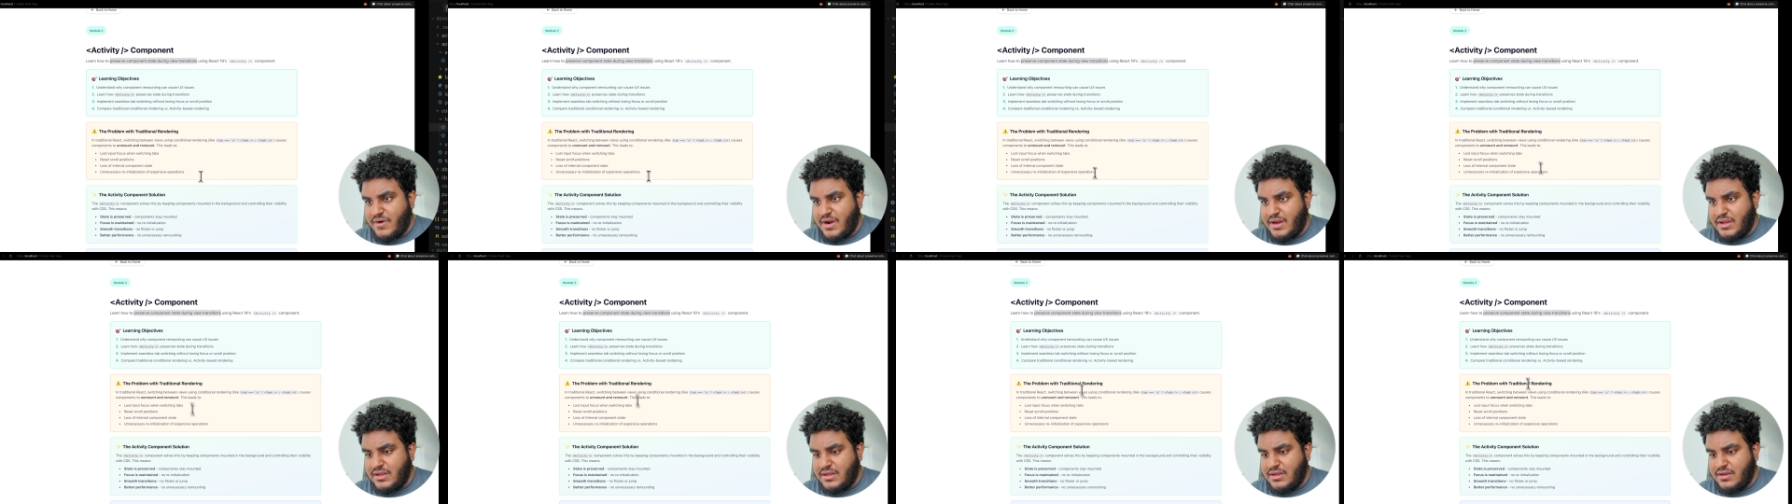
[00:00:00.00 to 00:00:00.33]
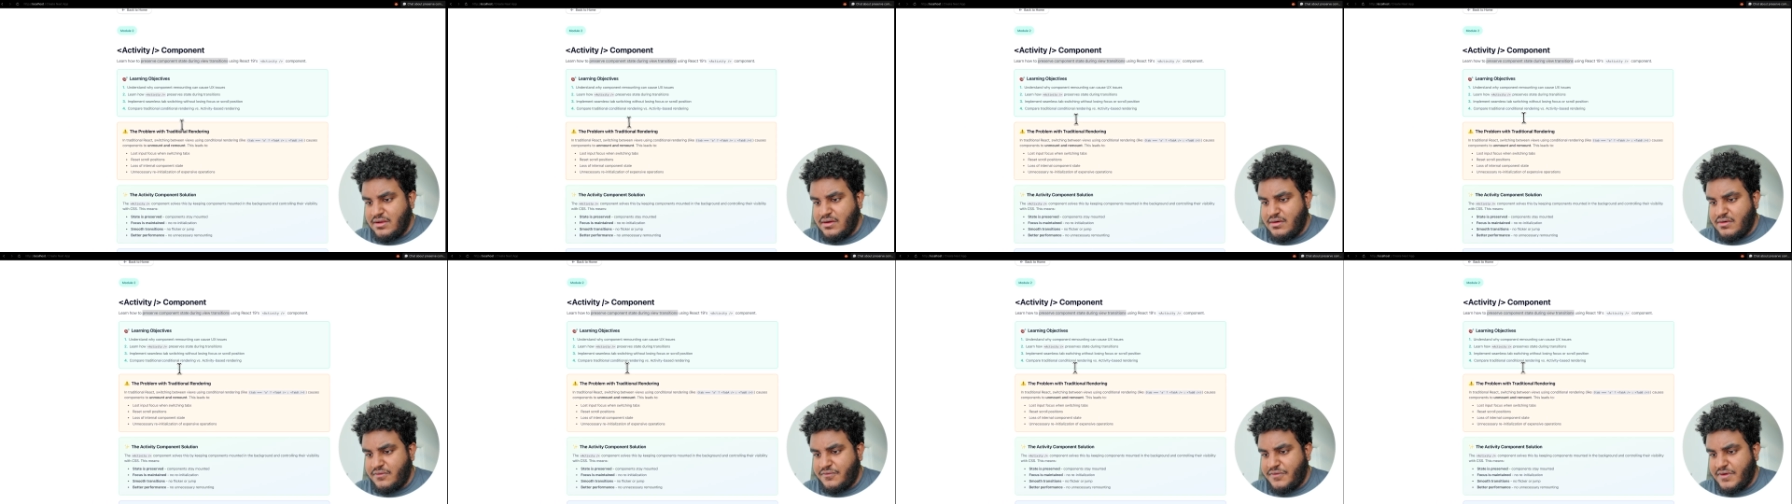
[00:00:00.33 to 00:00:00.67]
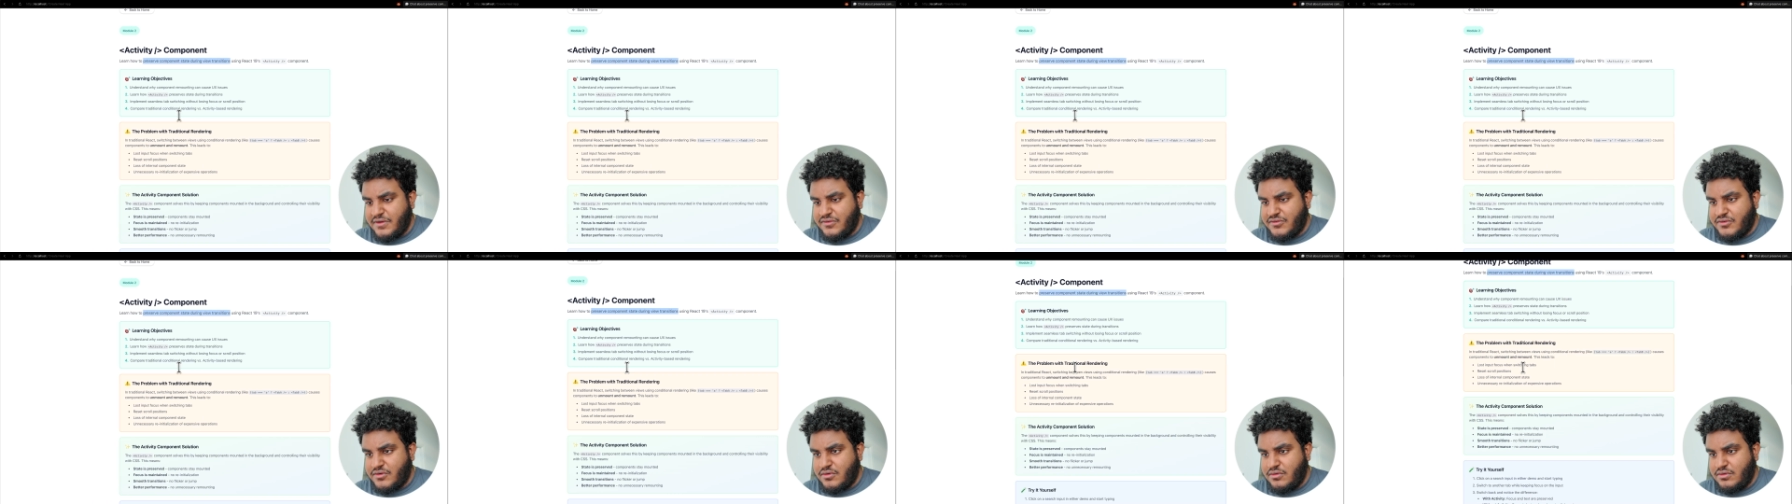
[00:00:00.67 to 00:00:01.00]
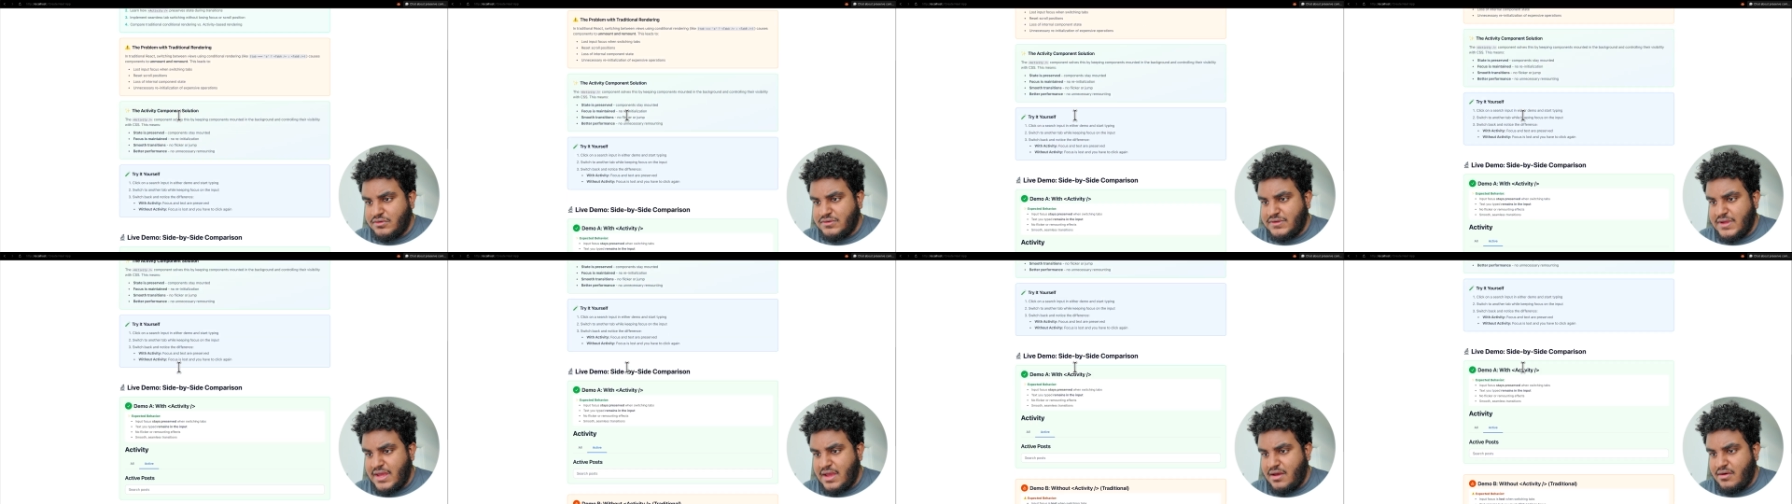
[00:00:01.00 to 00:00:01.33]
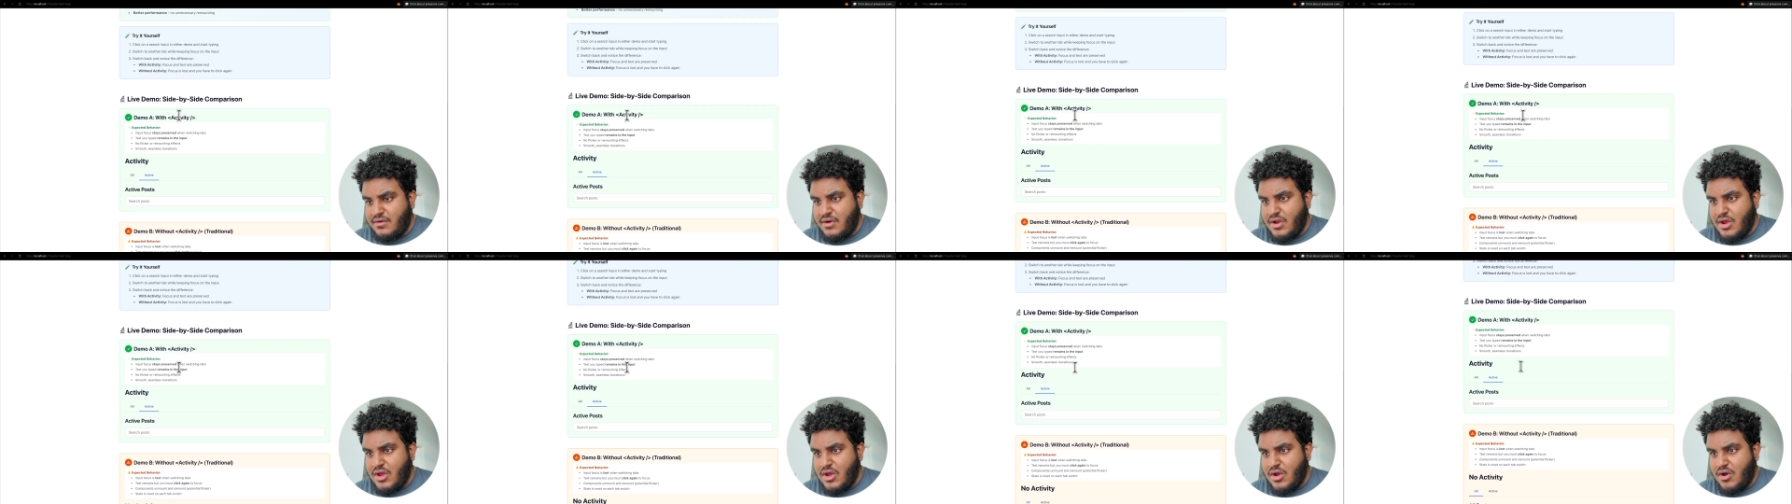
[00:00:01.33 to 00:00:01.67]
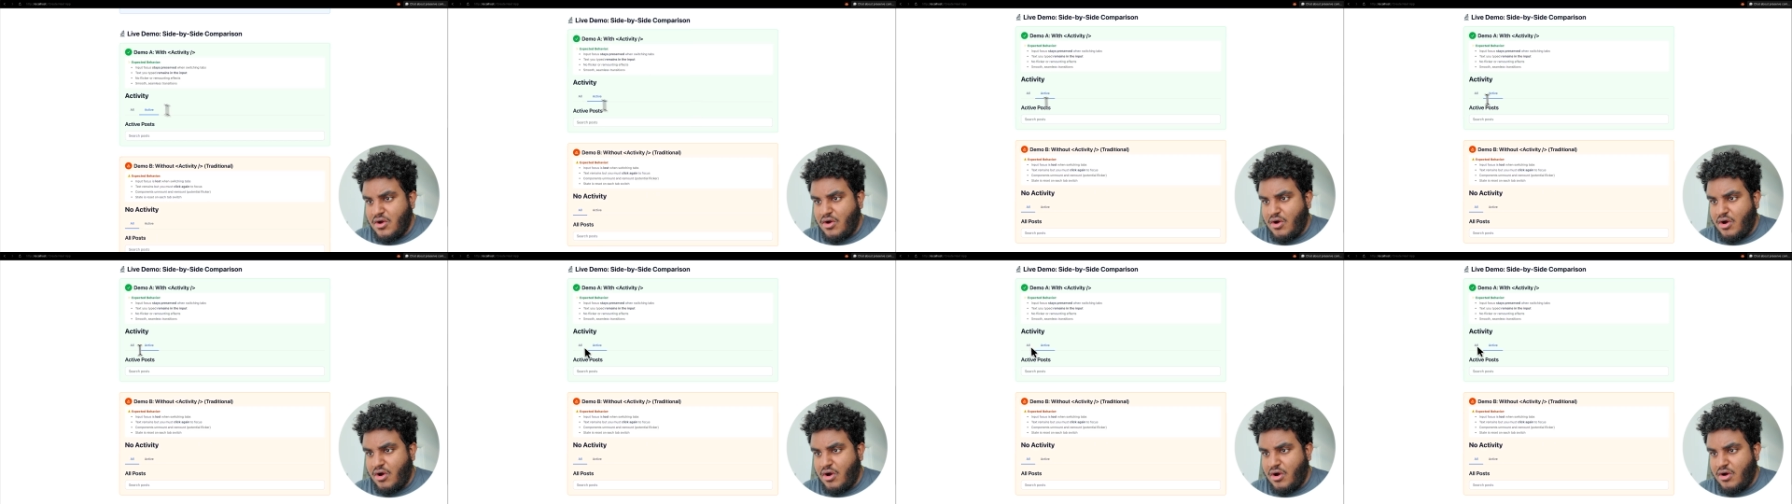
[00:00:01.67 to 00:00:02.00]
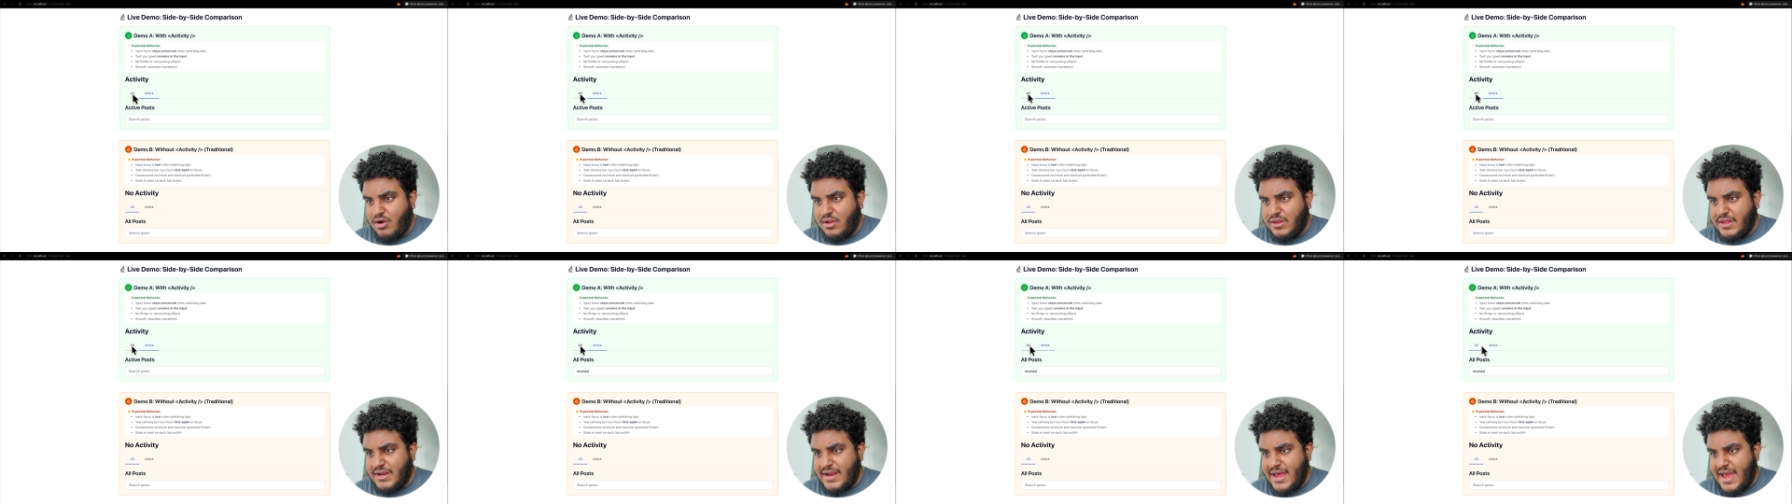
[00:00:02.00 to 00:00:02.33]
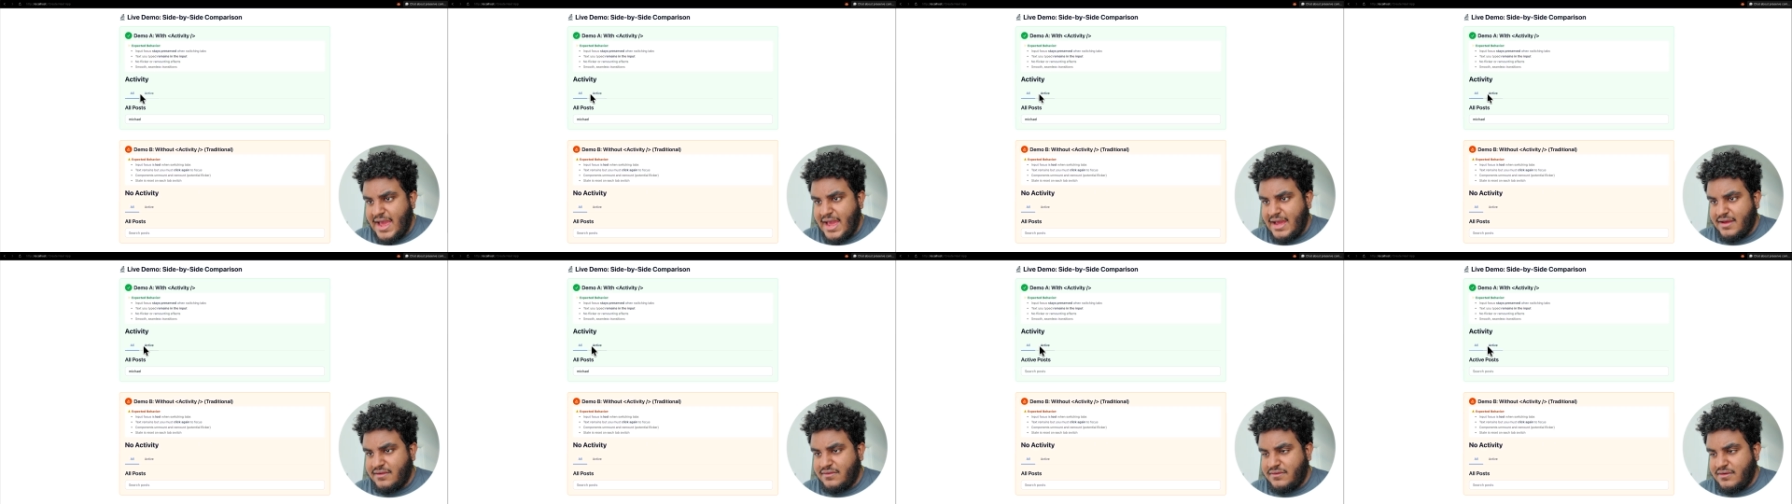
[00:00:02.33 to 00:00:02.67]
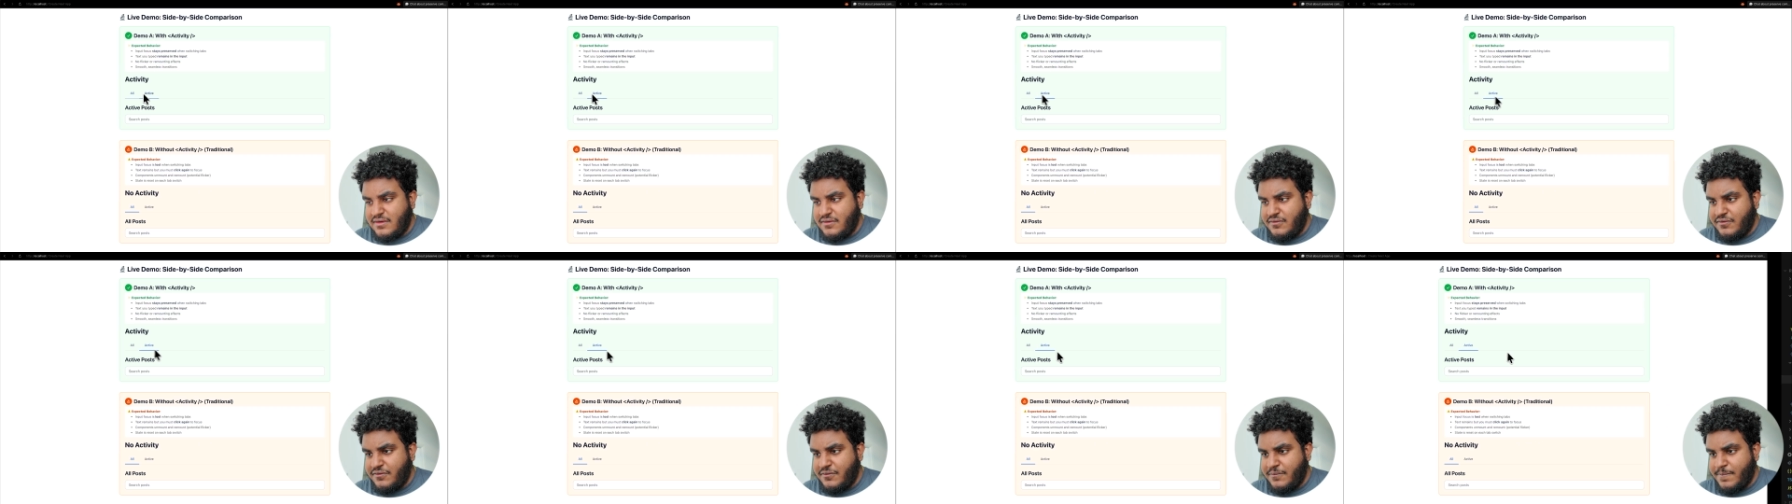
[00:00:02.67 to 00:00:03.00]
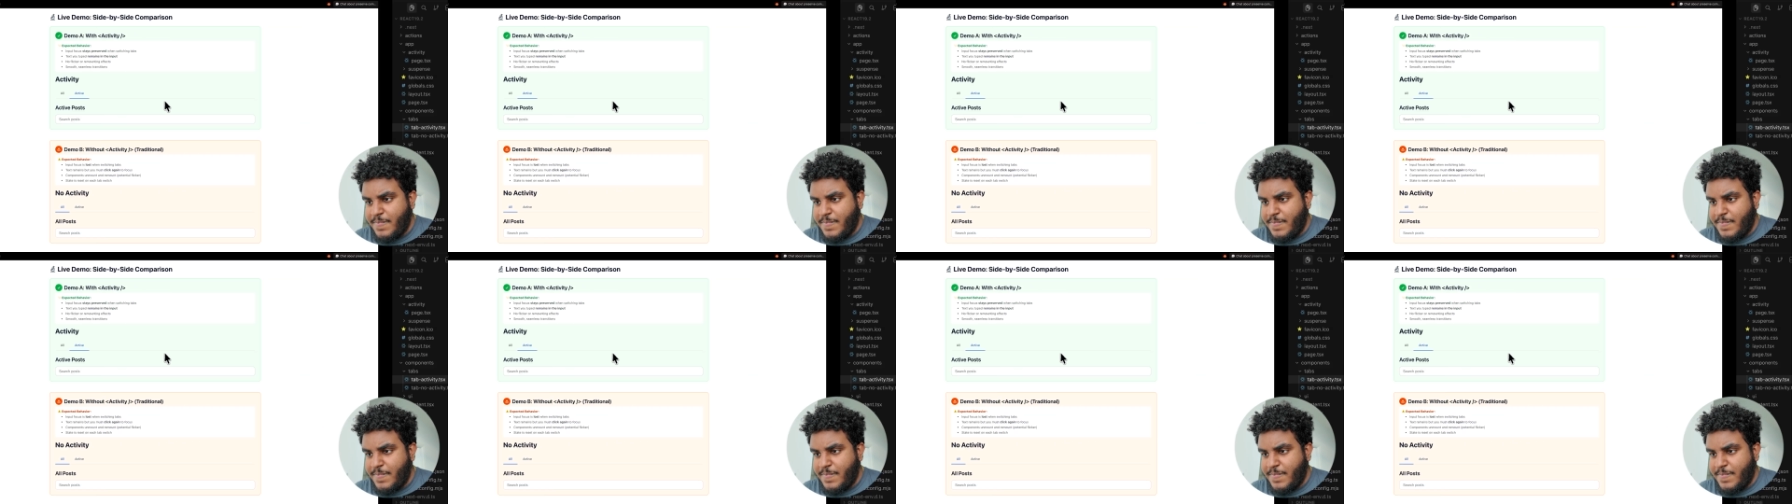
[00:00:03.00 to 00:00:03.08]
right here. If I scroll down, all and active.